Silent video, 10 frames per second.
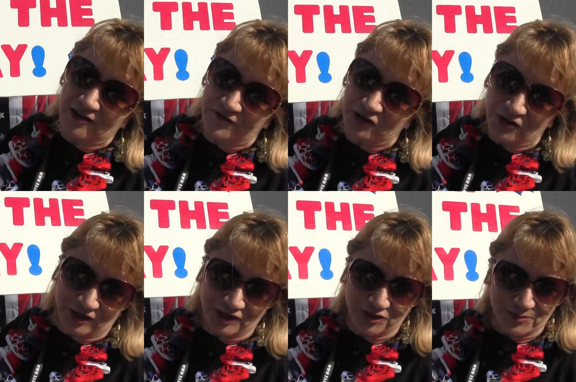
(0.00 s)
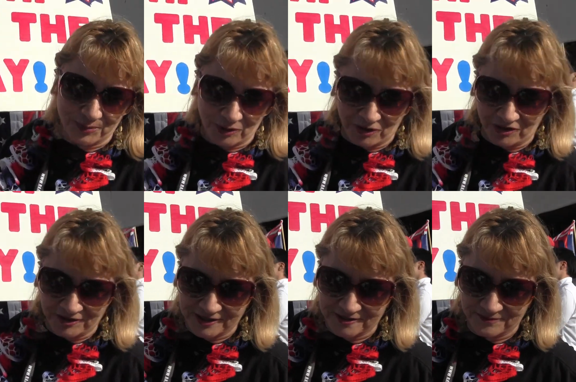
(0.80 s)
if you look at the
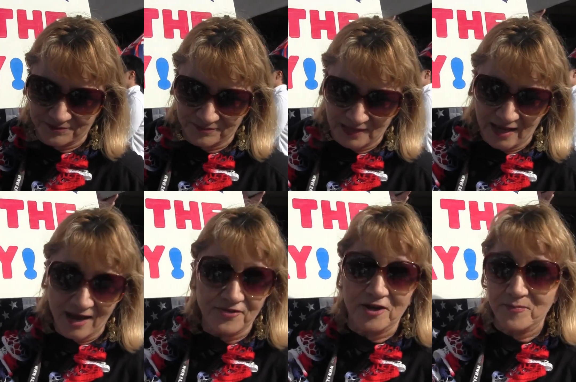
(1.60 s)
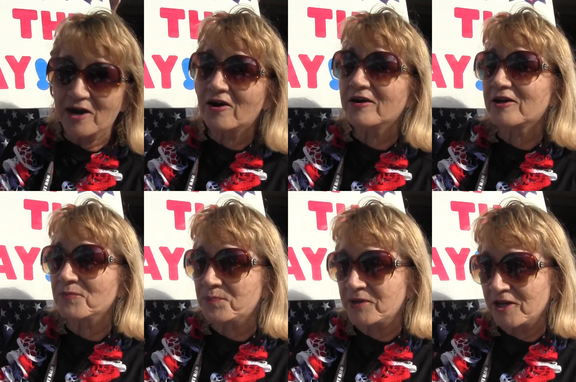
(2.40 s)
polls, the American
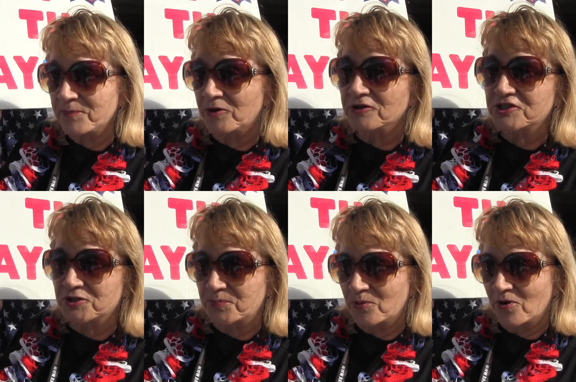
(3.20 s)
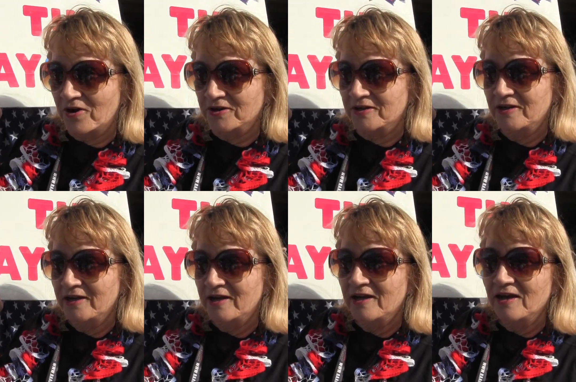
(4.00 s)
people support
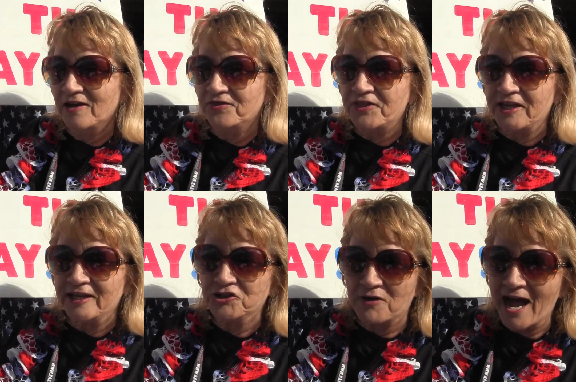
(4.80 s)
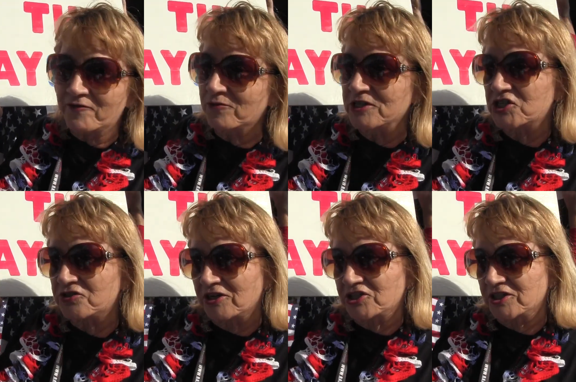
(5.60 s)
the travel
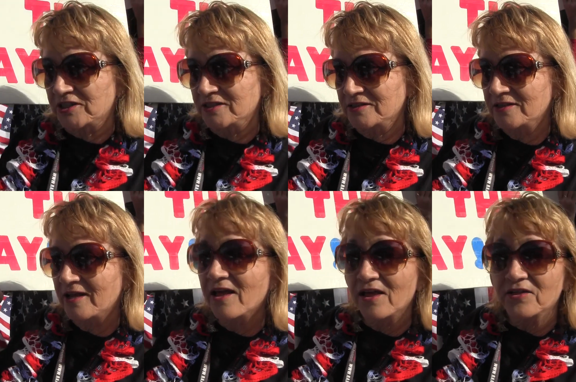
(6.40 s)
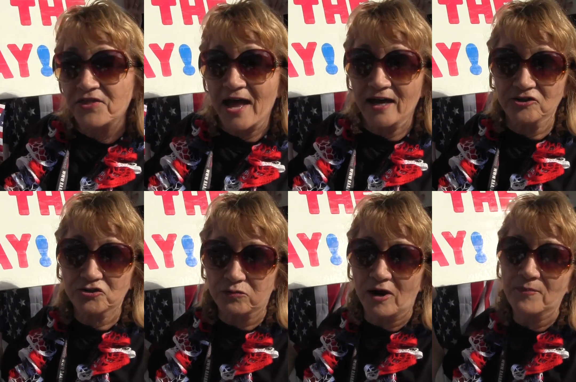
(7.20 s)
restriction that
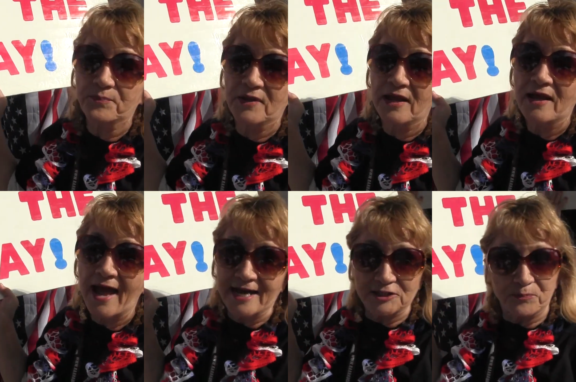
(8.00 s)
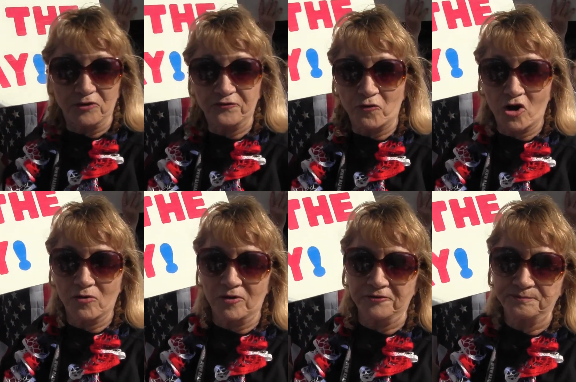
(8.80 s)
Trump has put
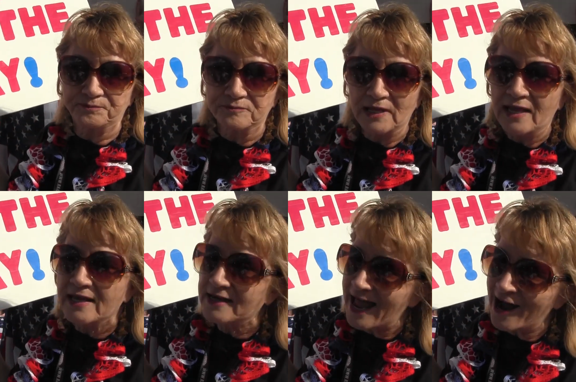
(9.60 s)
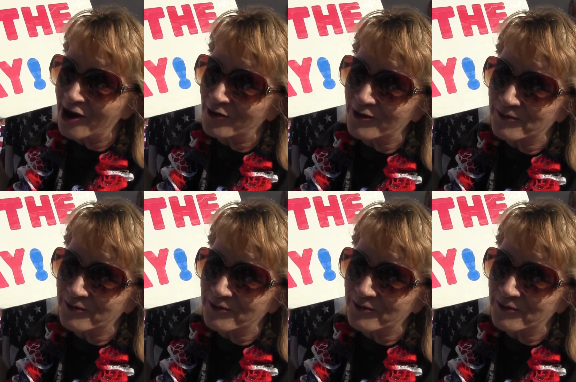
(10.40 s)
forward. Now,